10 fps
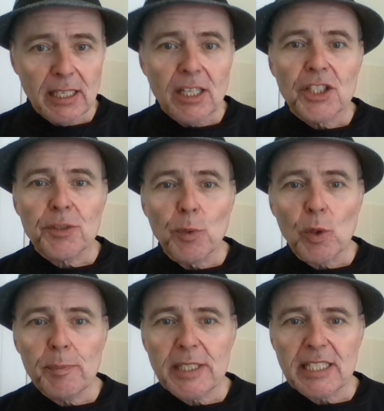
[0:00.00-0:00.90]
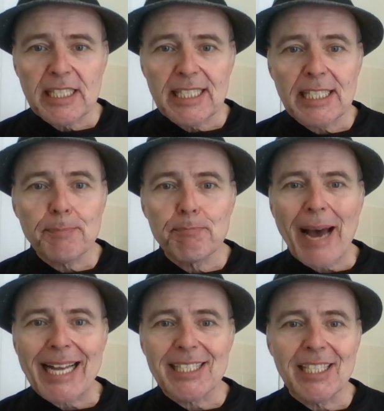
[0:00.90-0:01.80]
small businesses
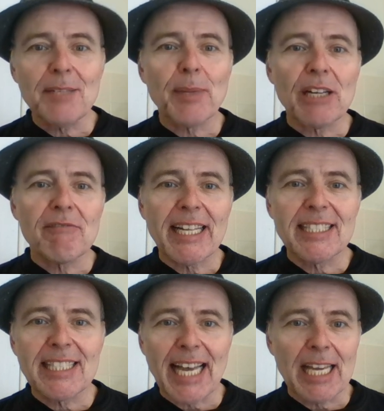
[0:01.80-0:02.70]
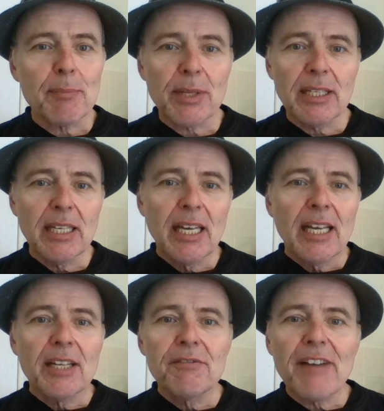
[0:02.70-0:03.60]
battered by red tape,
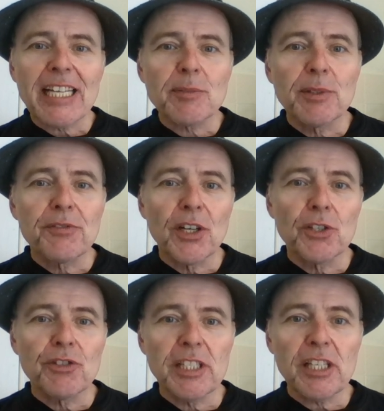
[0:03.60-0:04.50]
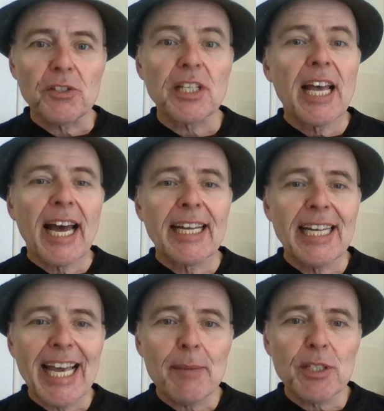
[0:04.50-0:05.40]
investment flows reduced,
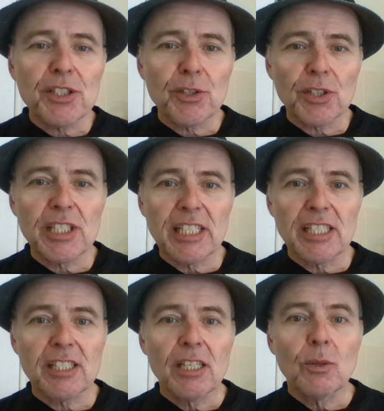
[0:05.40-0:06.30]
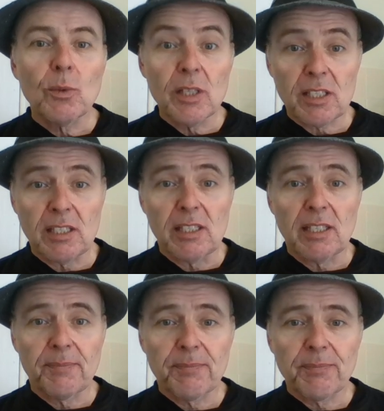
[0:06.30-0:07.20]
and labour shortages worsened.
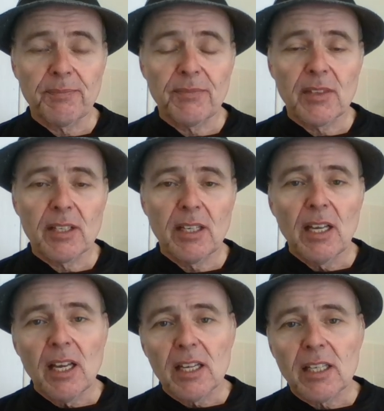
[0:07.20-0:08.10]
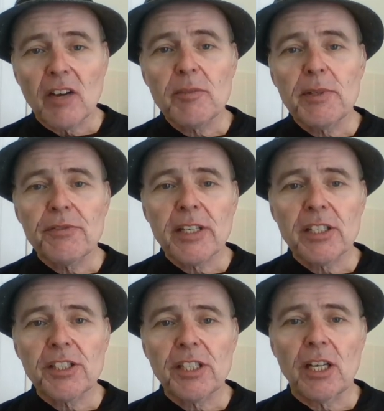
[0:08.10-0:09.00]
Government
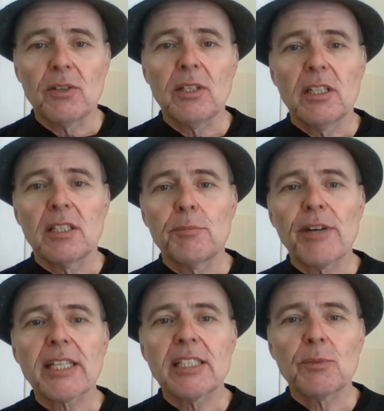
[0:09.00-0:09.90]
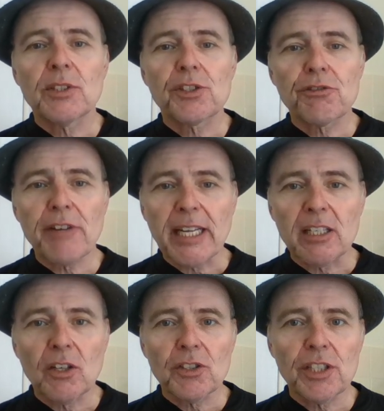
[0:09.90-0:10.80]
figures show that Brexit will shrink
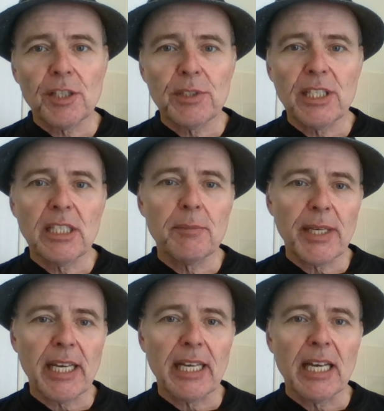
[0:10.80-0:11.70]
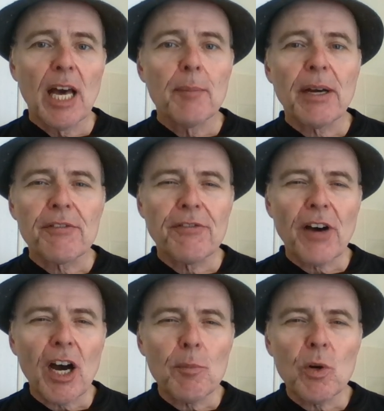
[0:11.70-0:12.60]
long-term GDP by
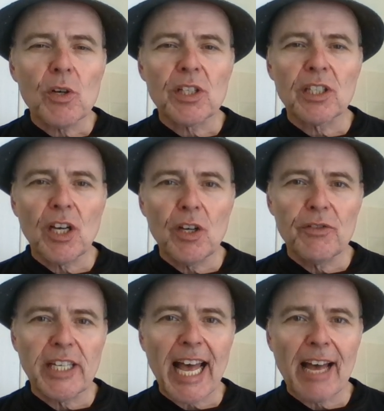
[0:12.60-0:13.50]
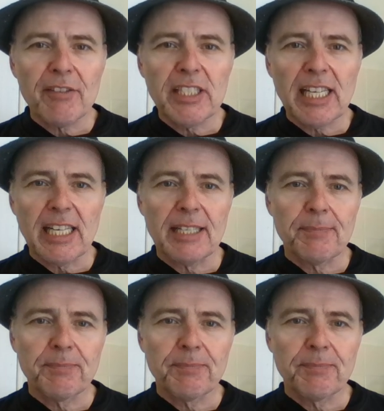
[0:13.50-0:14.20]
far more than COVID ever did.